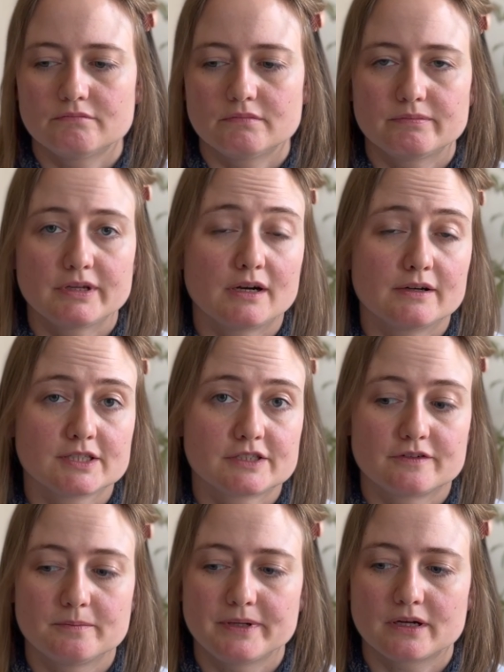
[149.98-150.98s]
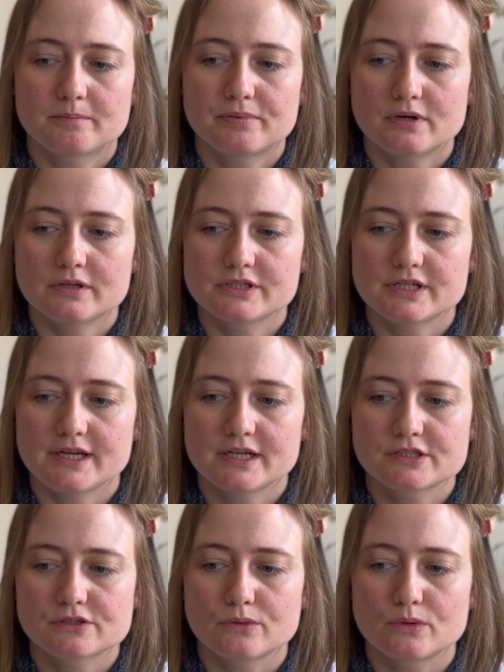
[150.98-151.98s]
yarns from bigger
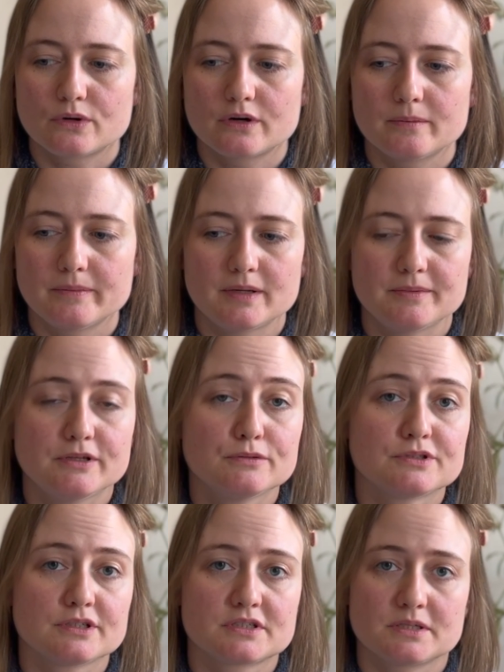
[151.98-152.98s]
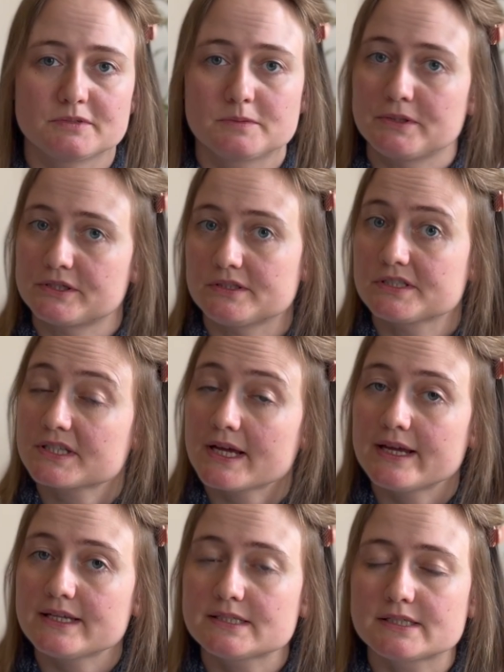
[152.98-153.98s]
projects, or maybe using some special
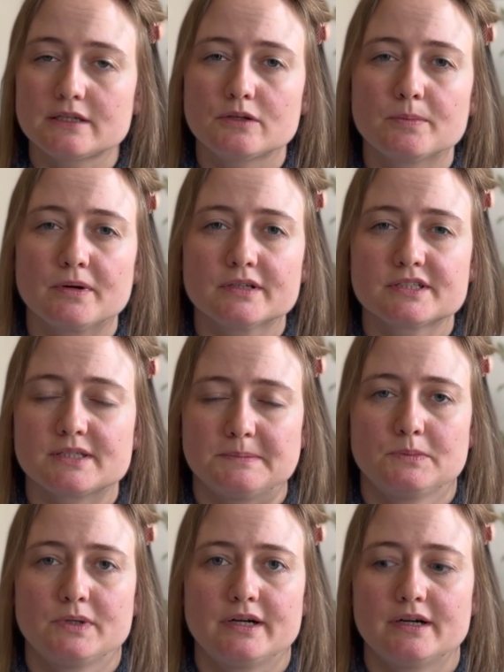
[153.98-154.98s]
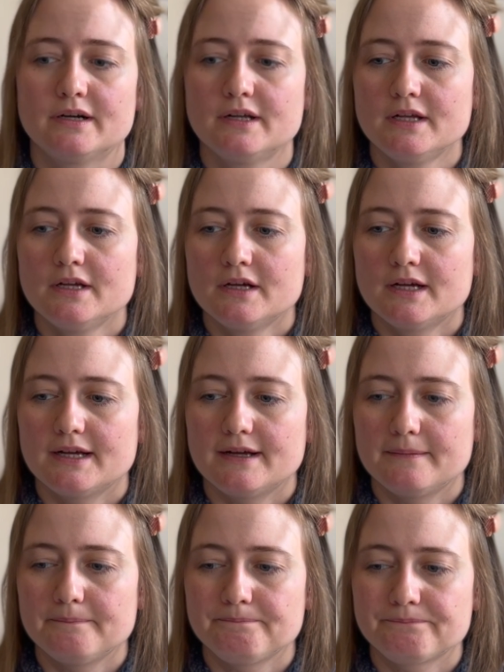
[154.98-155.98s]
skeins that you bought somewhere
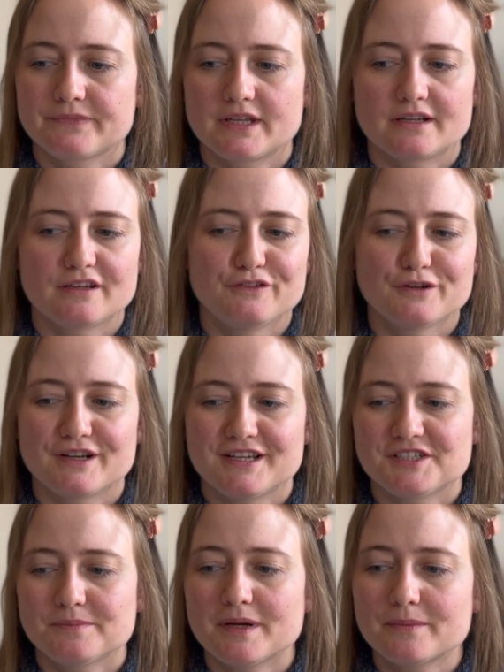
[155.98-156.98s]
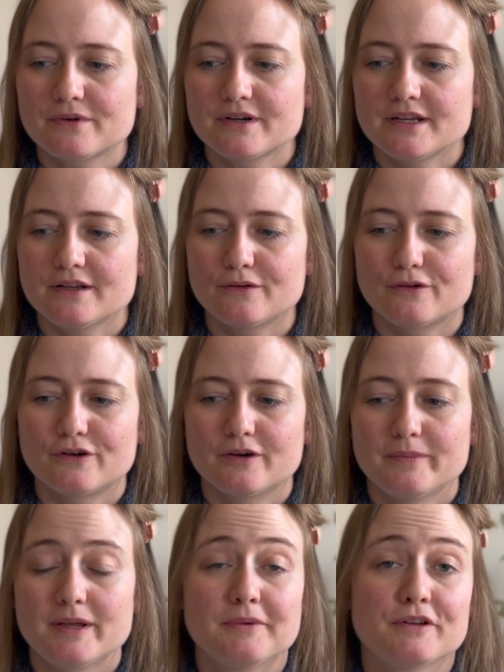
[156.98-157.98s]
that give you a nice memory, or
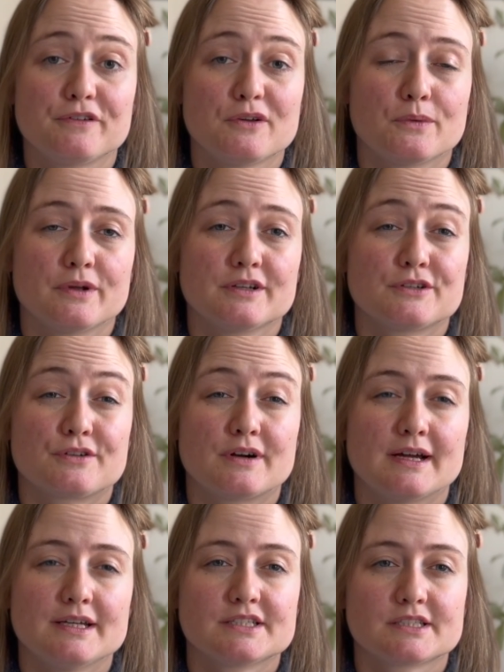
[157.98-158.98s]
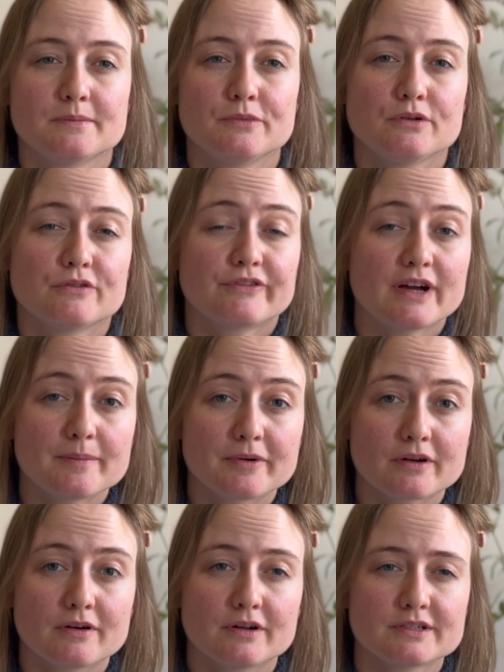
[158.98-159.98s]
maybe if you want to try some new fiber
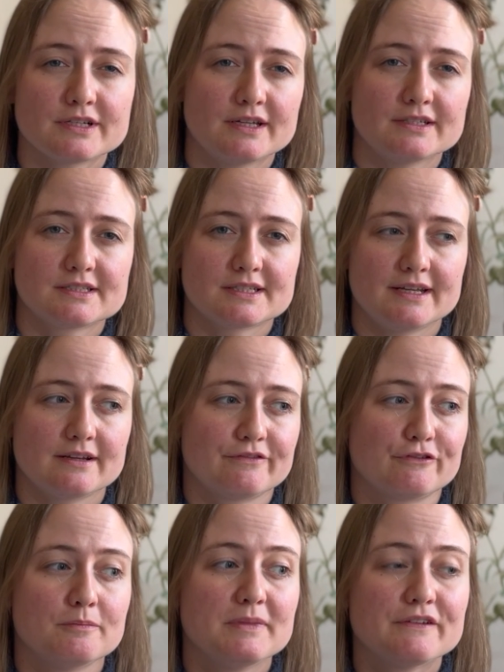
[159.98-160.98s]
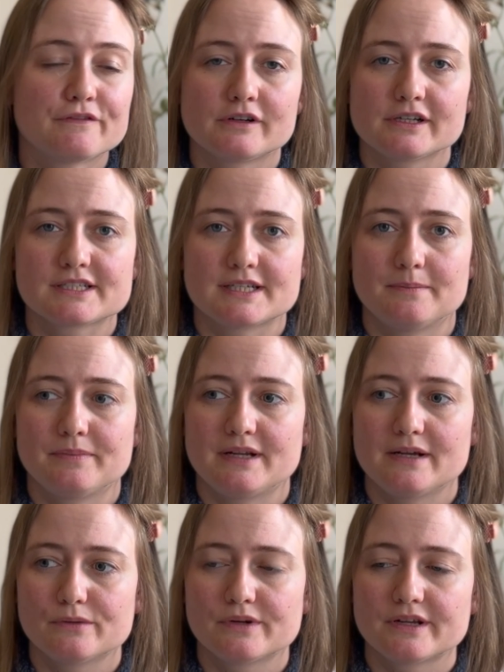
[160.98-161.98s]
contents. Like for me, for example, I
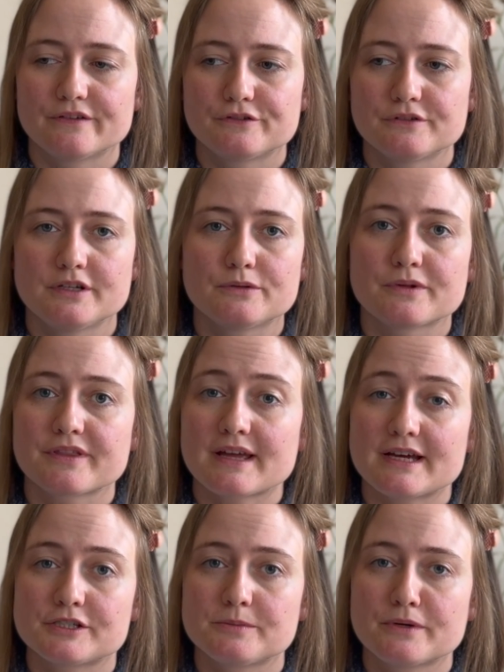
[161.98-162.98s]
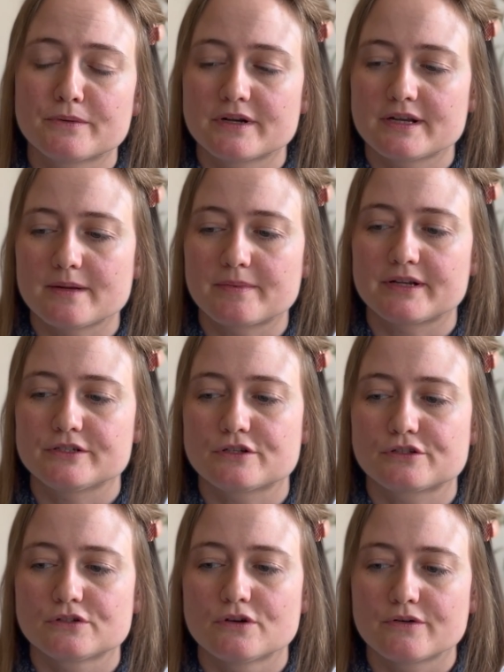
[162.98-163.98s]
would love to knit with cashmere one day, but I
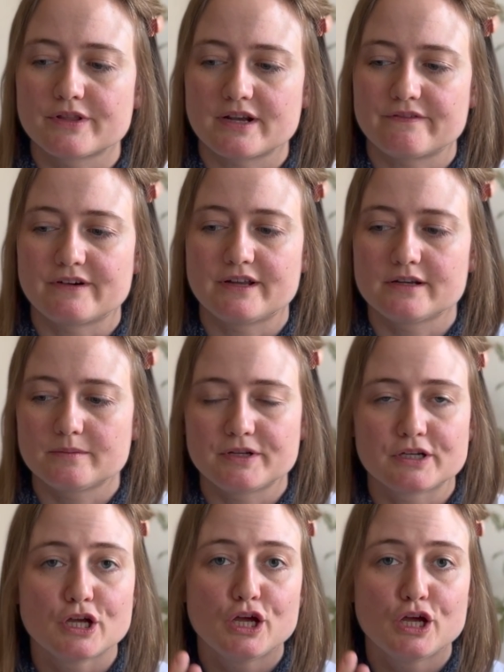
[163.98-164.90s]
just know that I find it a bit